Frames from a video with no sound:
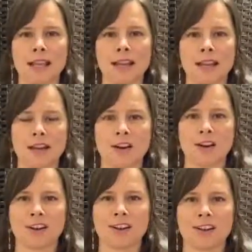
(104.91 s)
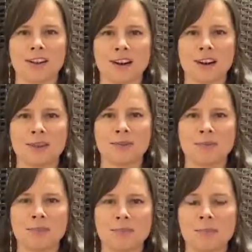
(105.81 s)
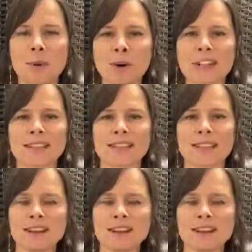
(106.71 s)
that are of importance